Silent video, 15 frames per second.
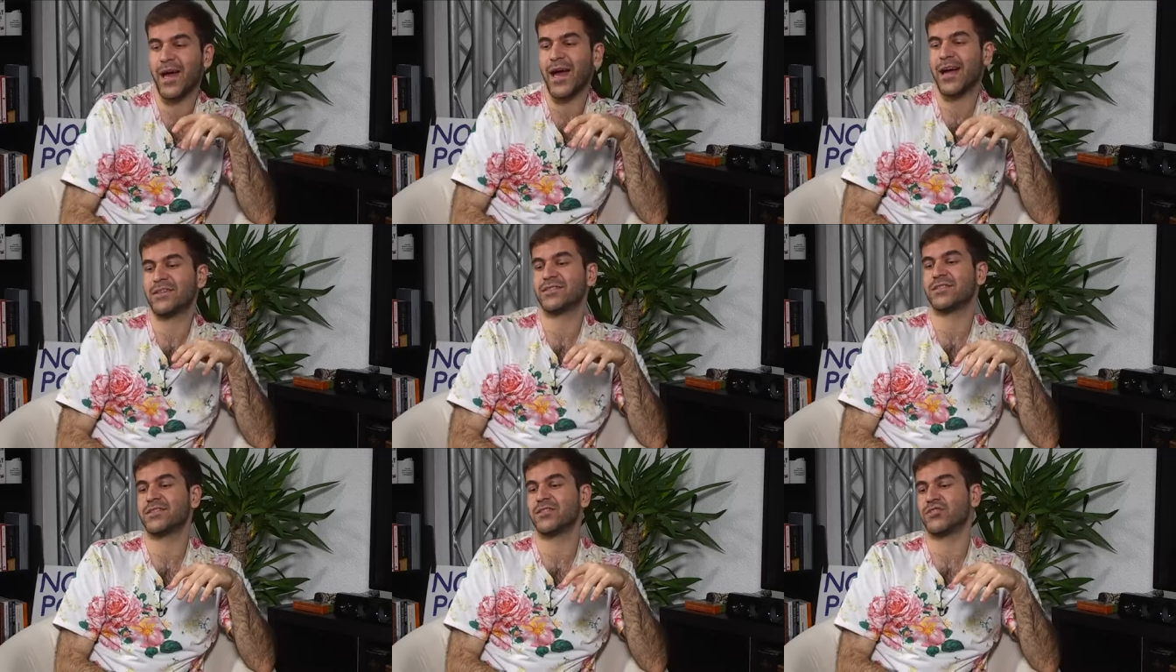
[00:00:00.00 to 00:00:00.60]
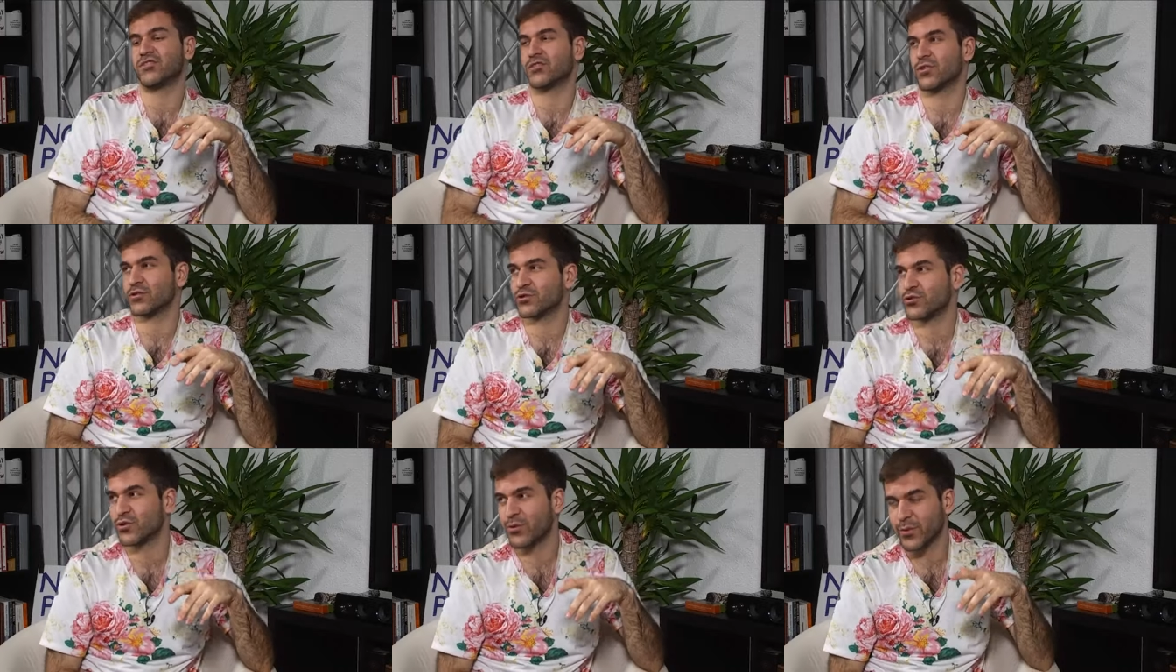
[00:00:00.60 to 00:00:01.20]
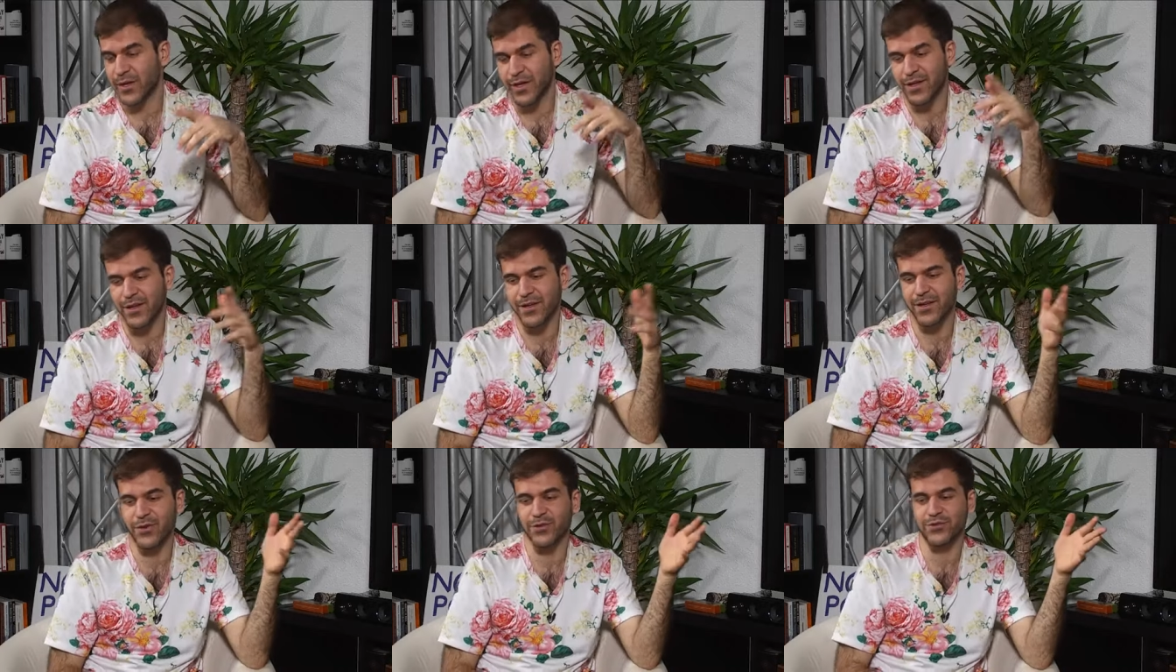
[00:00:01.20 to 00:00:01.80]
assets to start showing
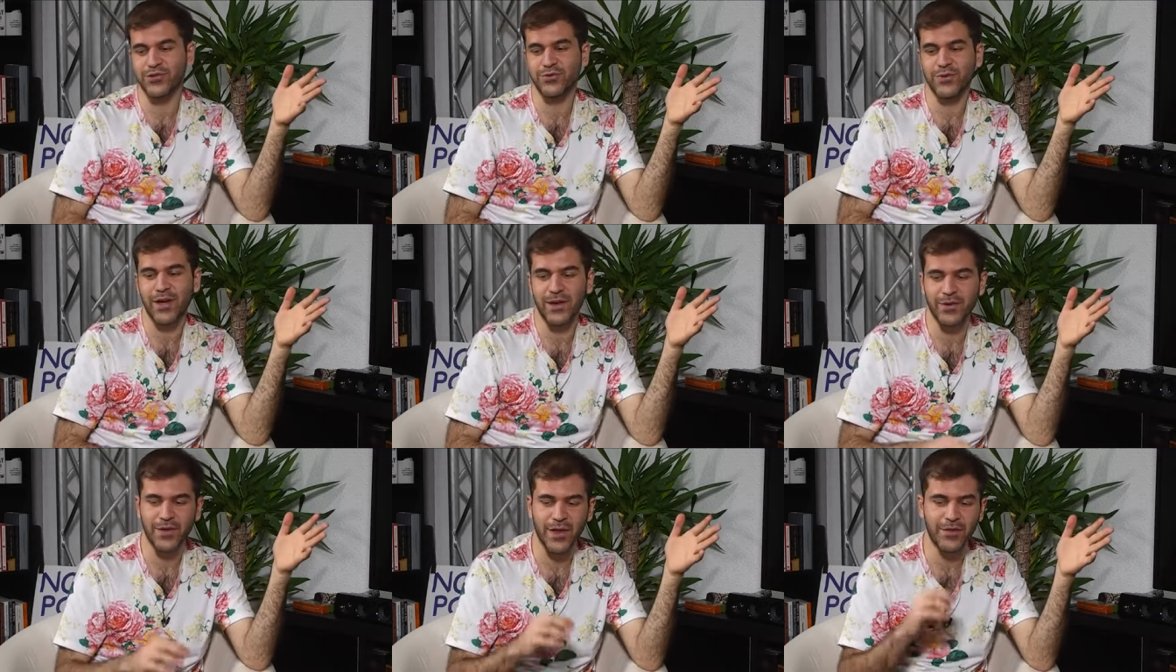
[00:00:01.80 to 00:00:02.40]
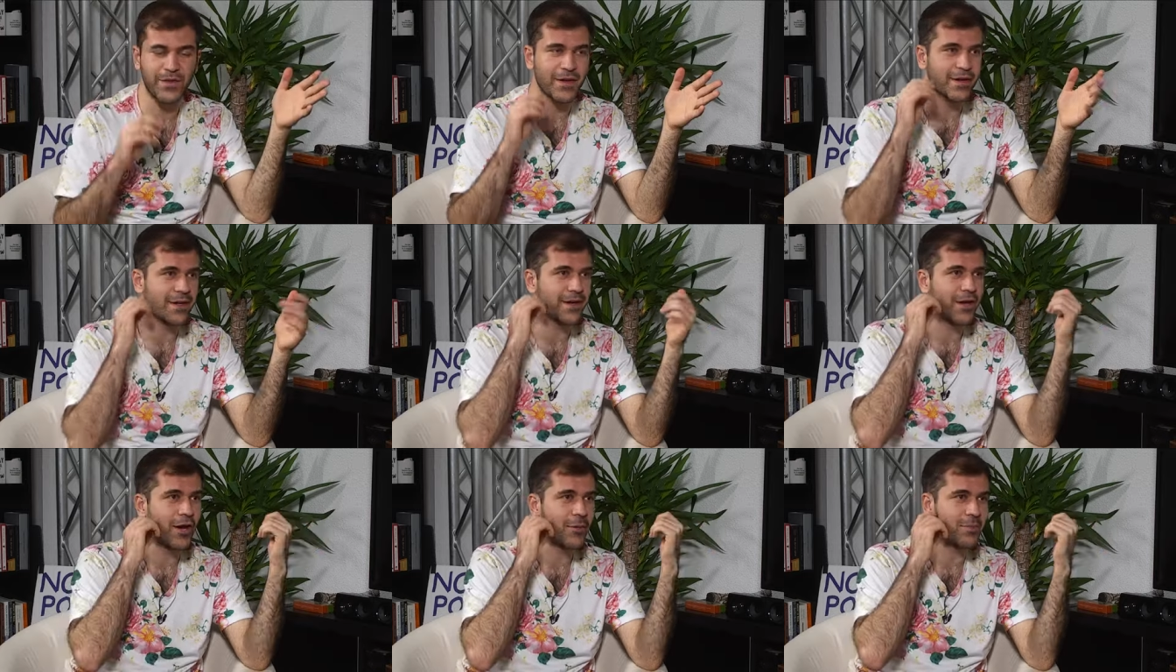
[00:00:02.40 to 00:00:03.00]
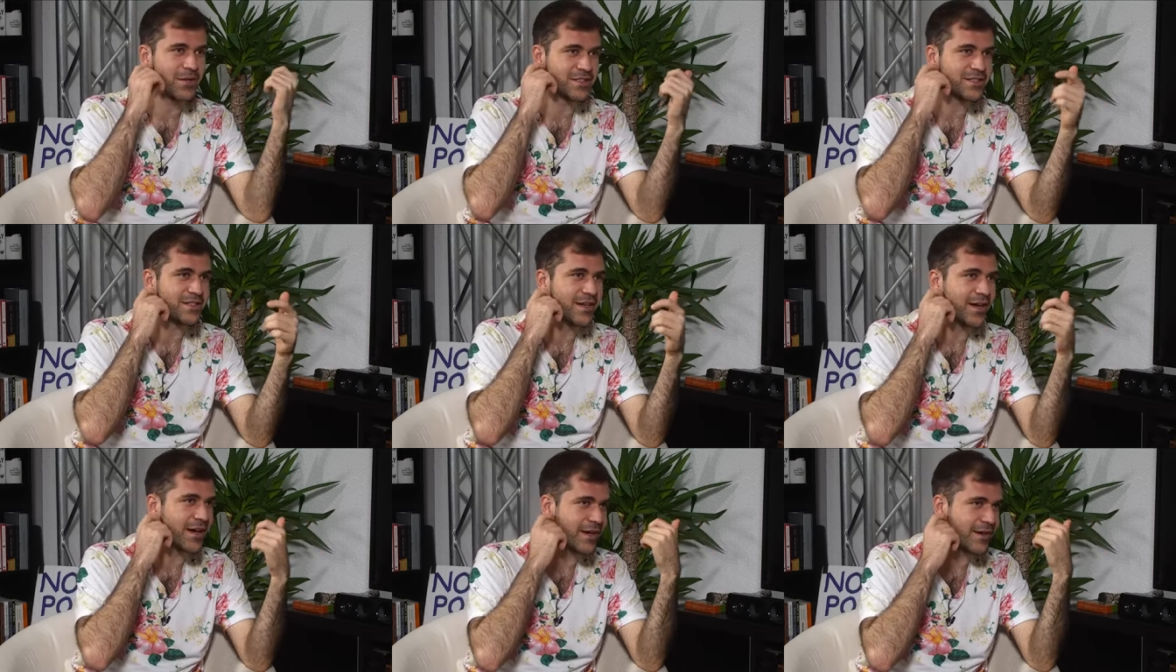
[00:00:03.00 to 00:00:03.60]
mm-hmm. here too that I think right. can help us.
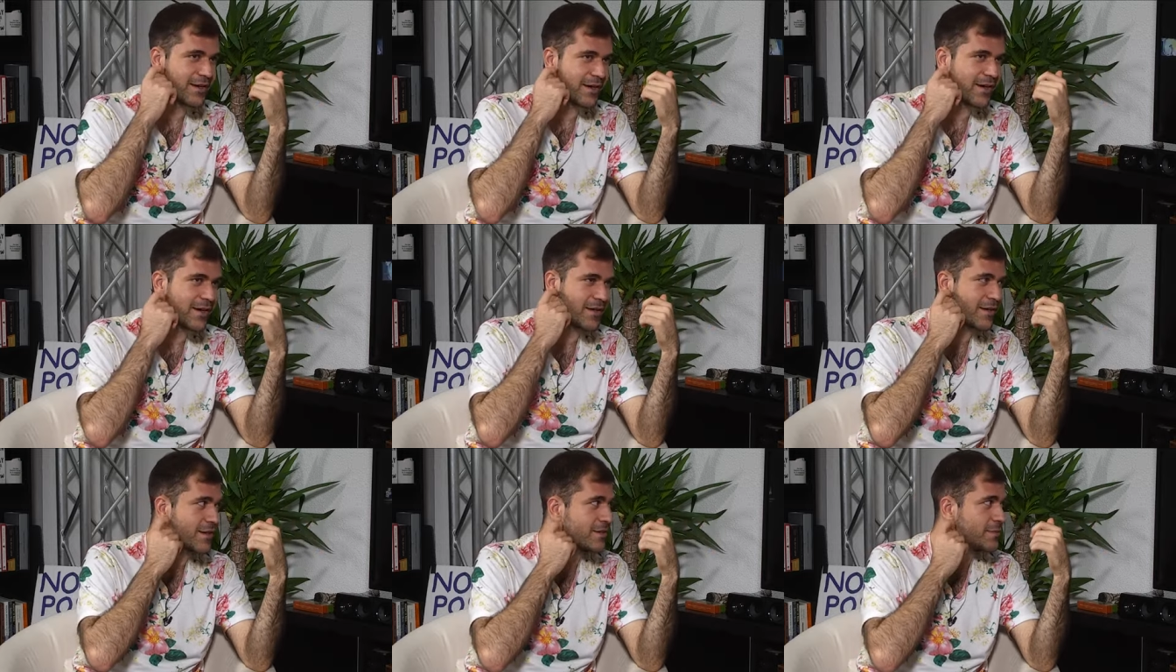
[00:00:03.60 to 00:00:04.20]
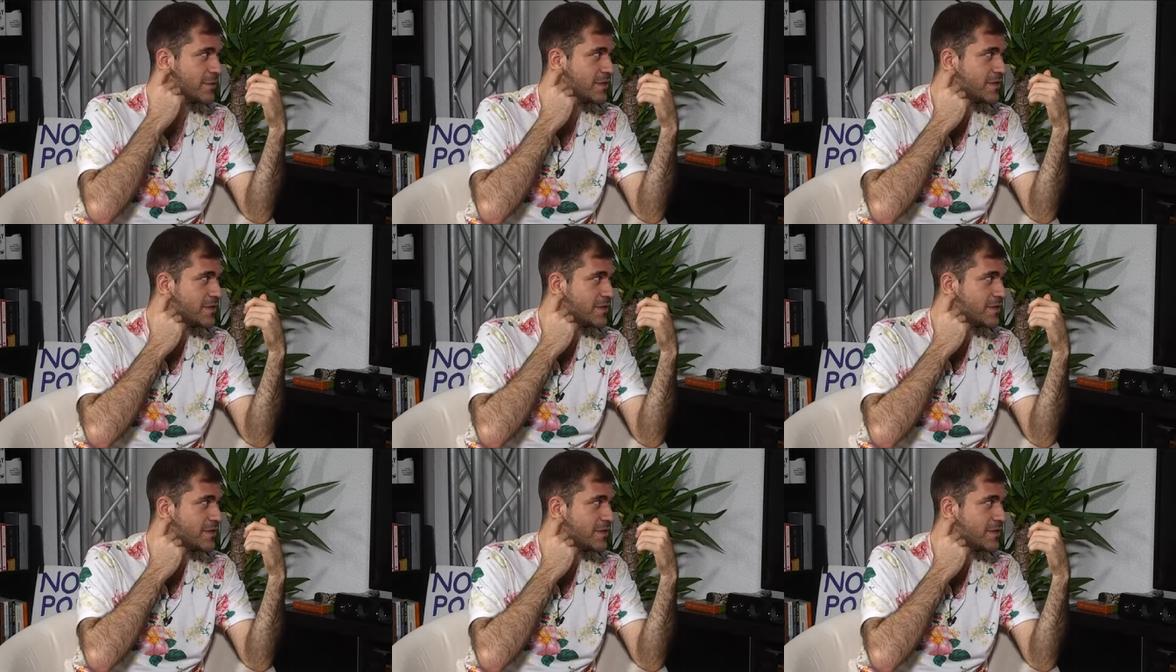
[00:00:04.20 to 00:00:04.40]
Yeah, yeah, yeah, yeah